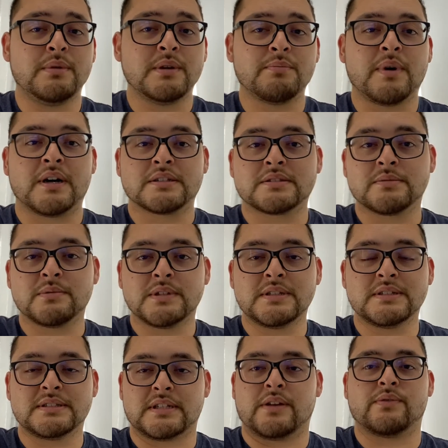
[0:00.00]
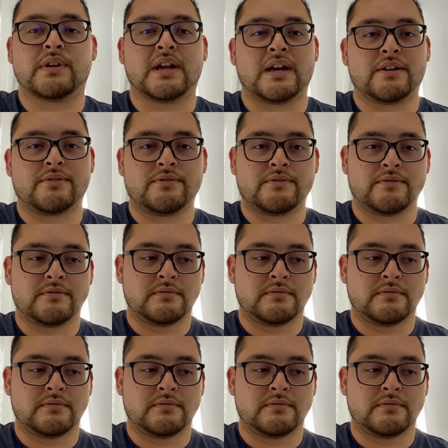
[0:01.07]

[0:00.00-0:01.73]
possibly save a life.